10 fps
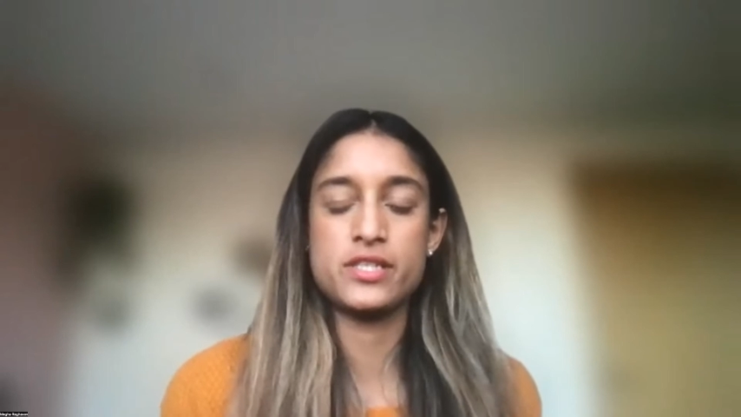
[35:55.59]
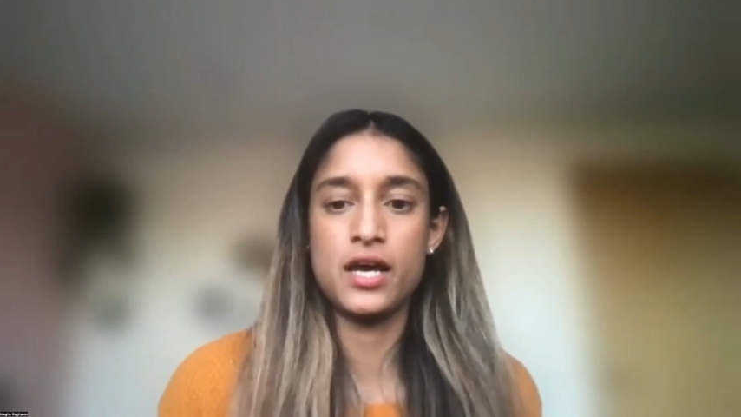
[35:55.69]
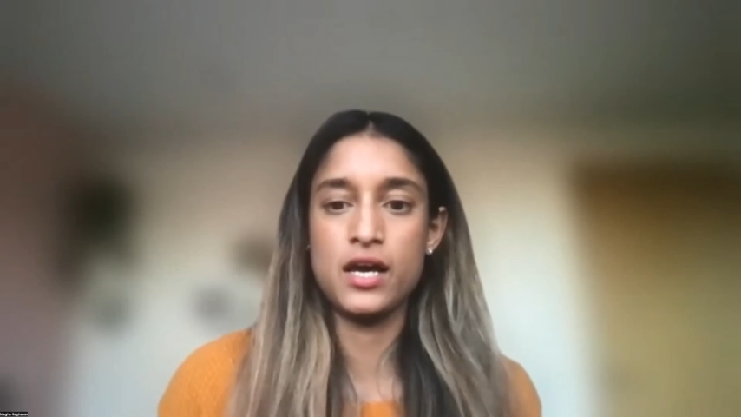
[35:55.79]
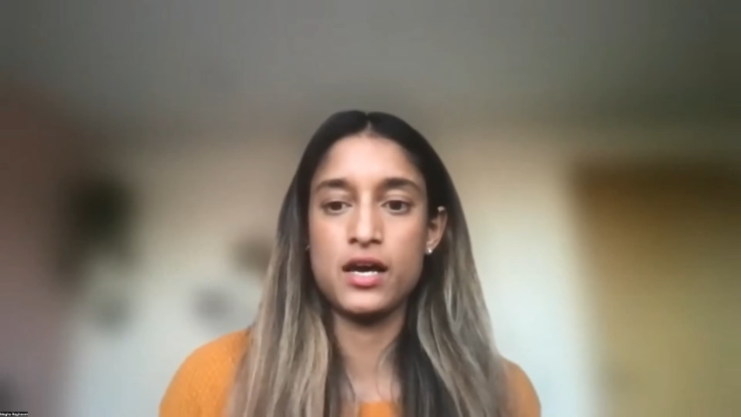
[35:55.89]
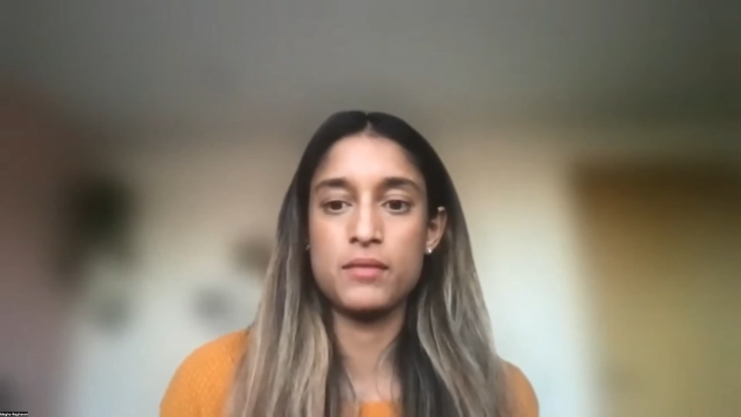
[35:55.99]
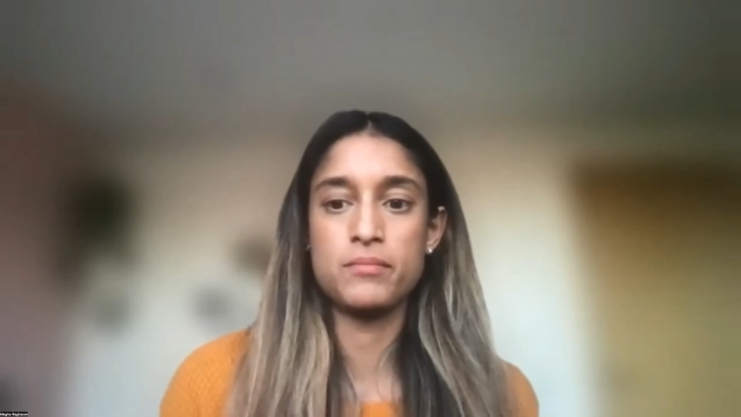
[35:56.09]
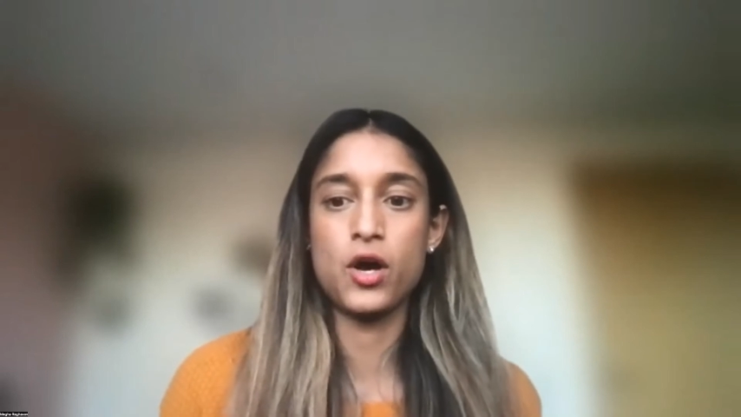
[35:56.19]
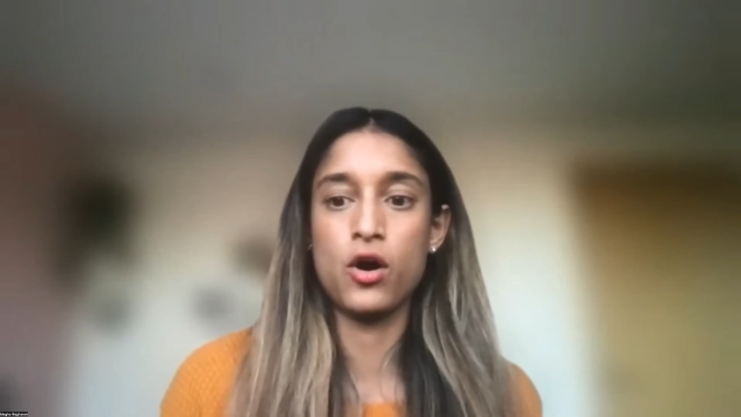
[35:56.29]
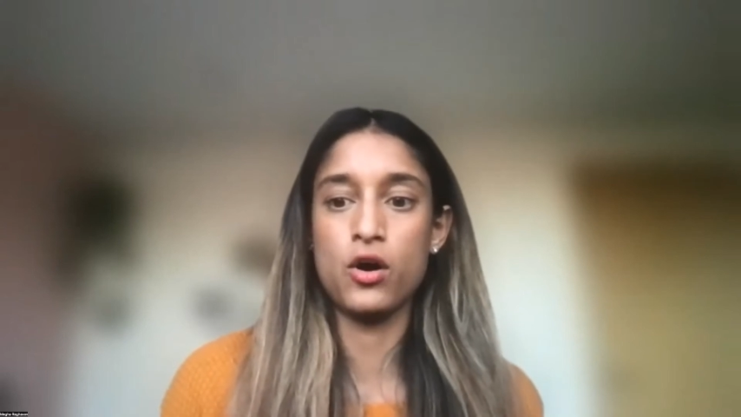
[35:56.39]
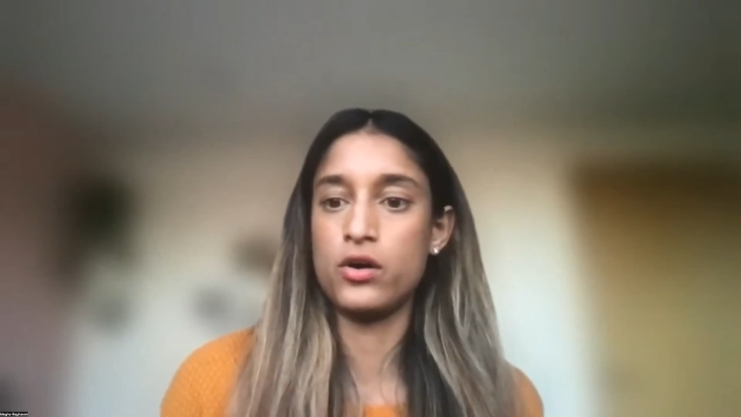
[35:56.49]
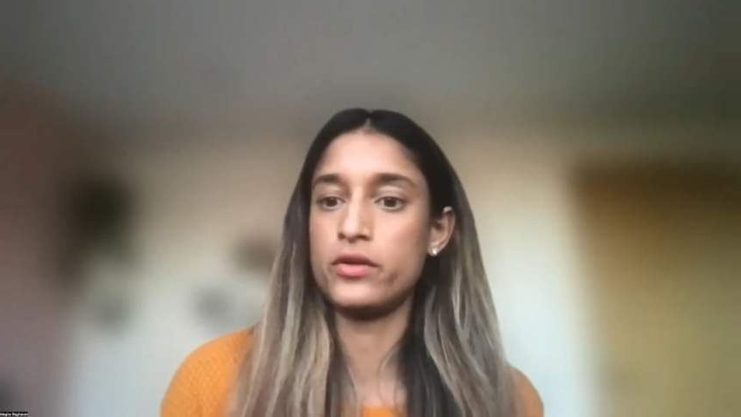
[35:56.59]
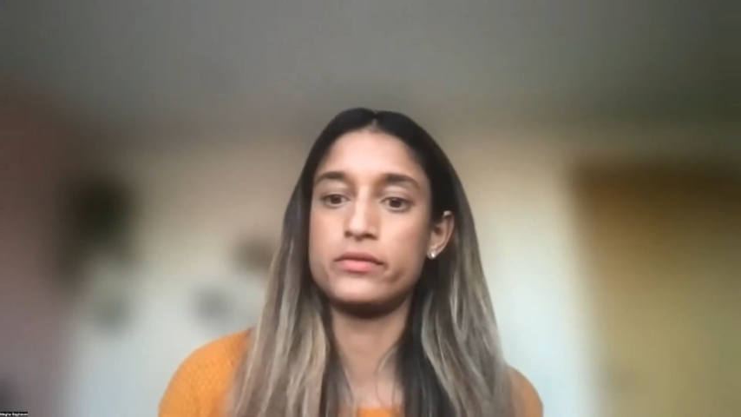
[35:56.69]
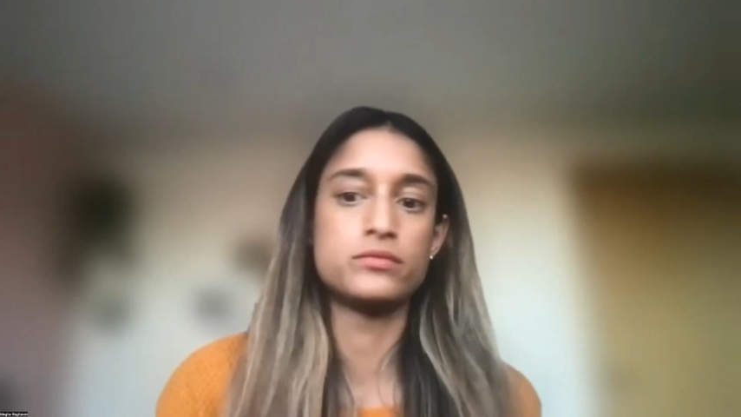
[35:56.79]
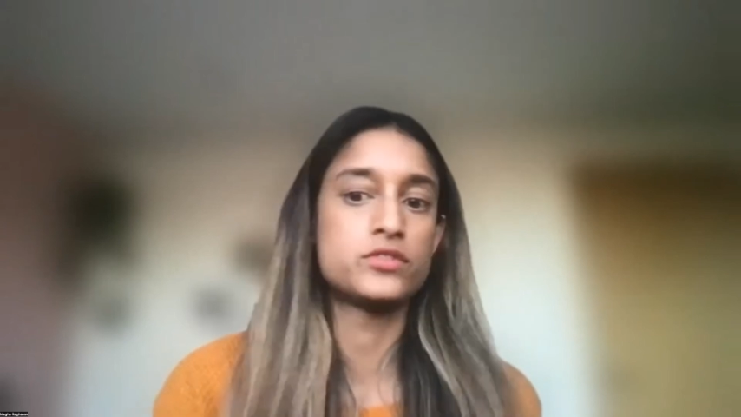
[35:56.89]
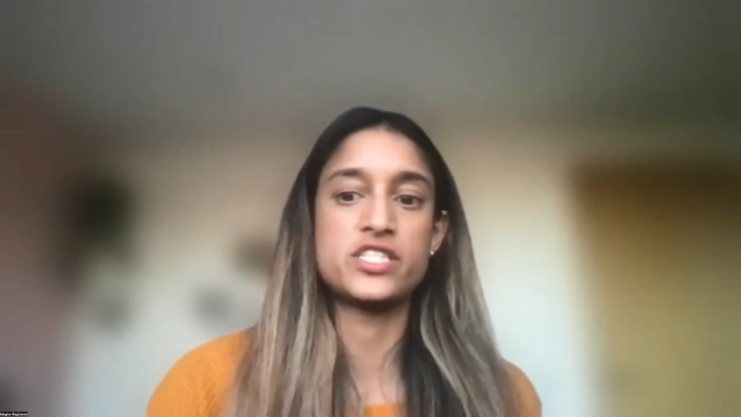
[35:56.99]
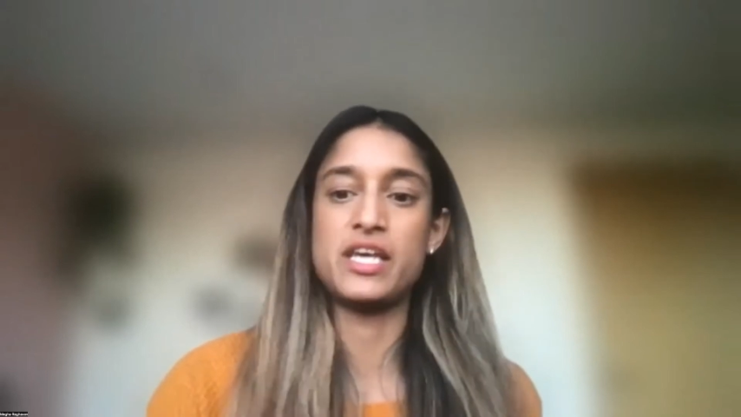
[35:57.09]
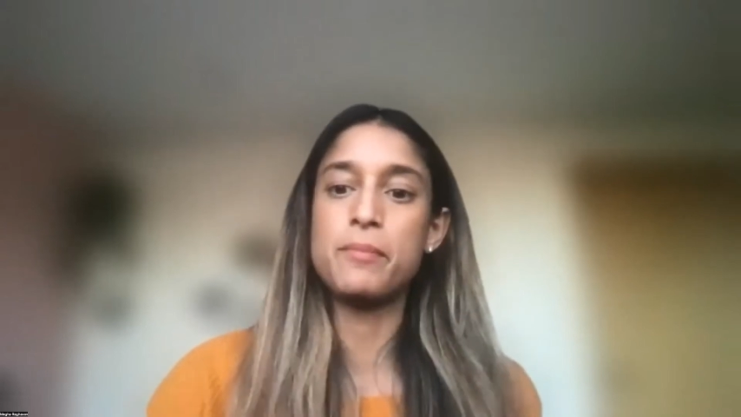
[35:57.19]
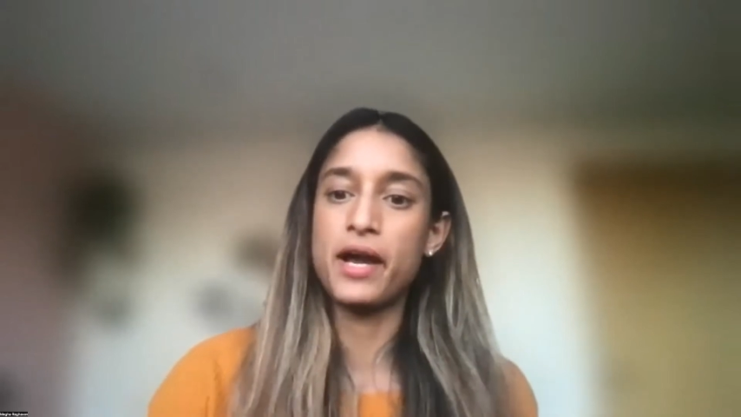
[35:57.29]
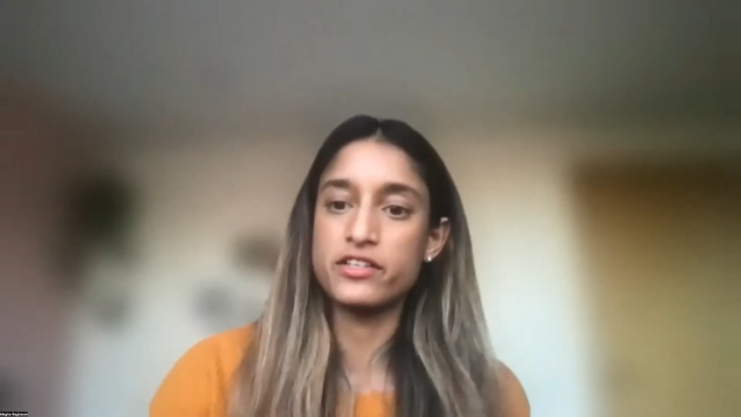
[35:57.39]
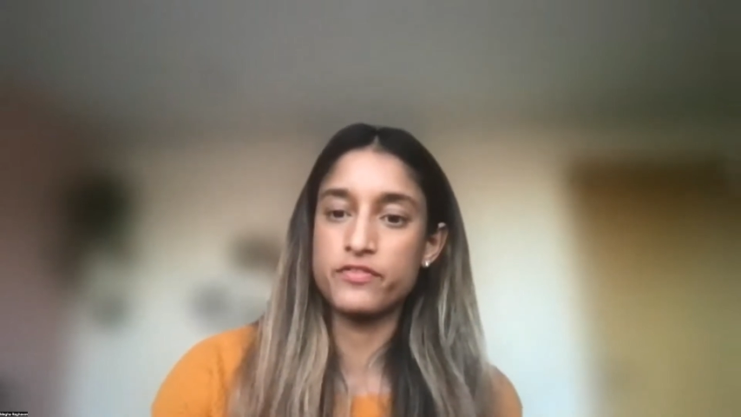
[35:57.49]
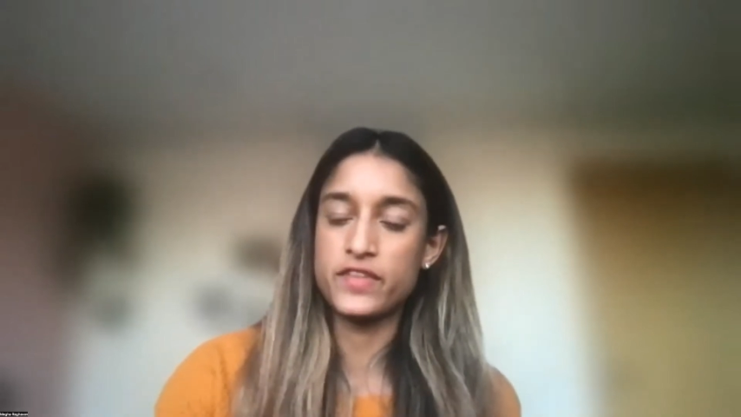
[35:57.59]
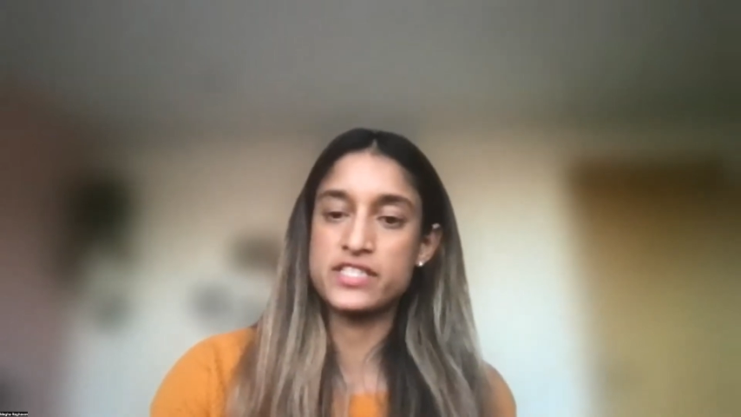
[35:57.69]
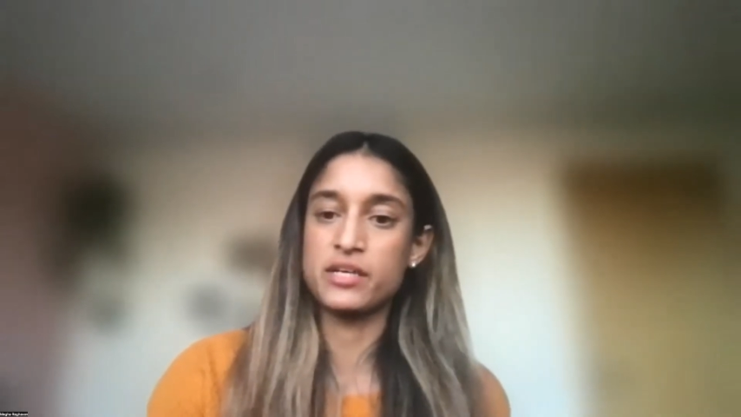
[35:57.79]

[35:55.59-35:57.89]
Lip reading: on just the impact of things